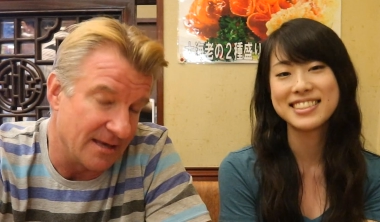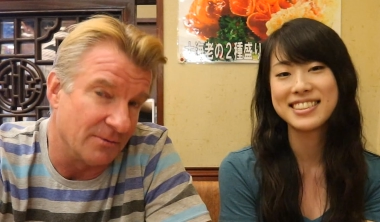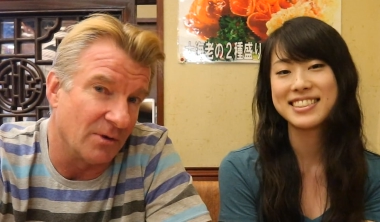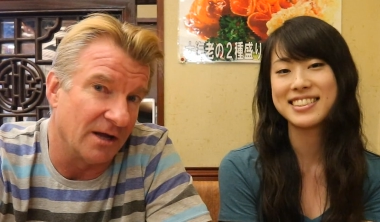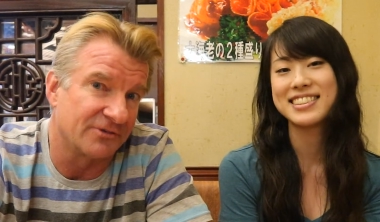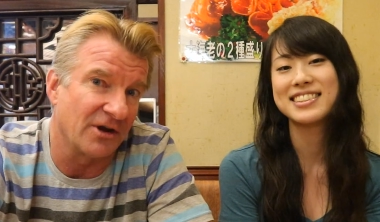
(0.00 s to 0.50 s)

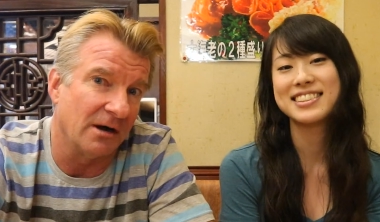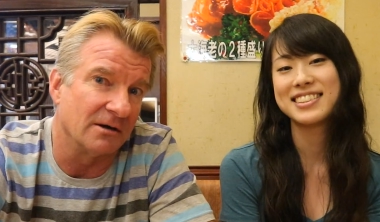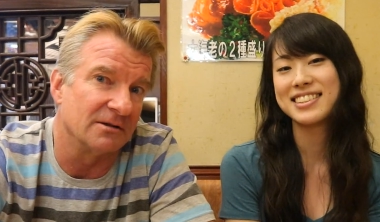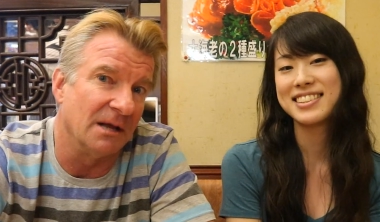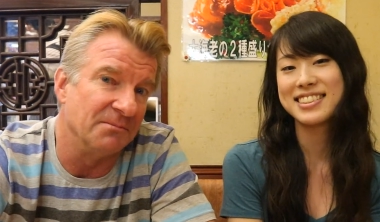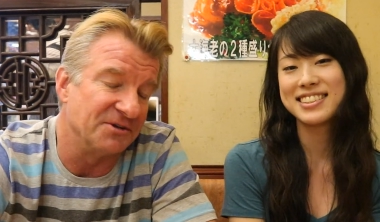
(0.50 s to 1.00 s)
Speaker 1: and watch
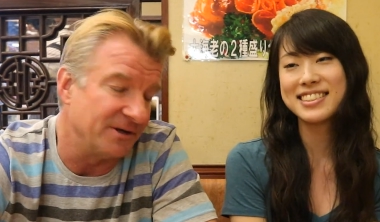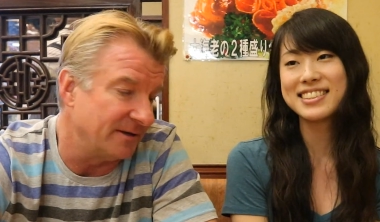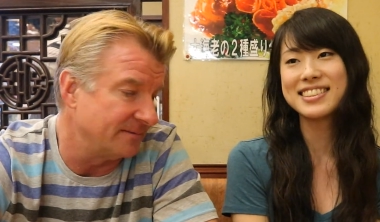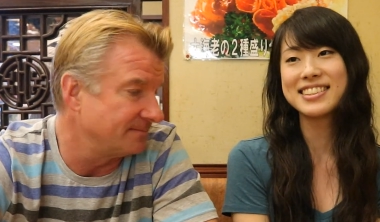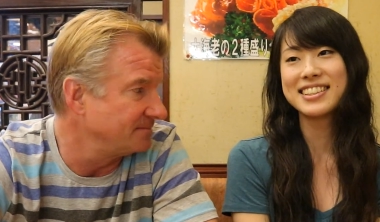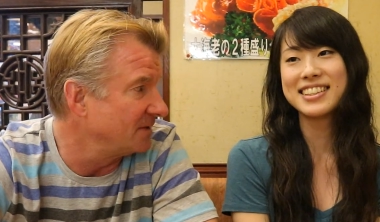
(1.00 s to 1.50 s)
how
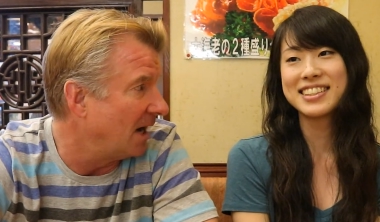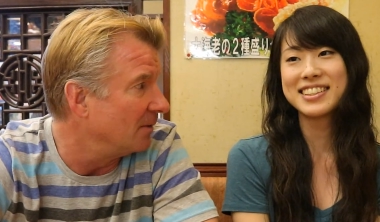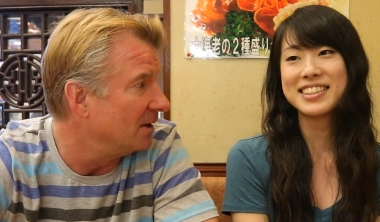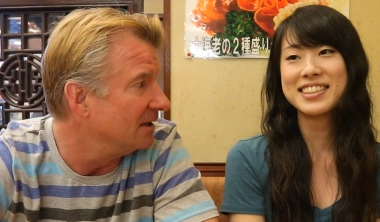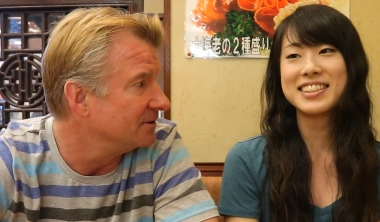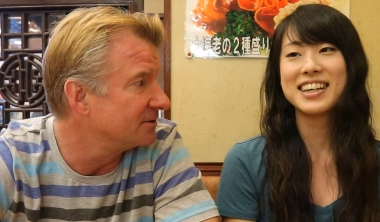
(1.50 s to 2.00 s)
clumsy
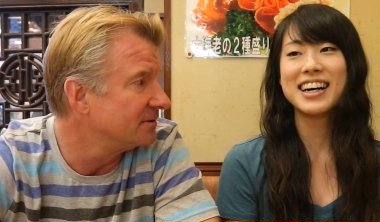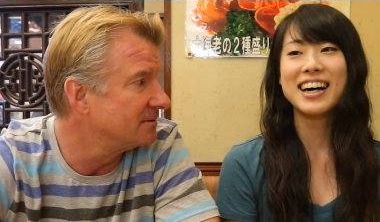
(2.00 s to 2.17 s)
I was.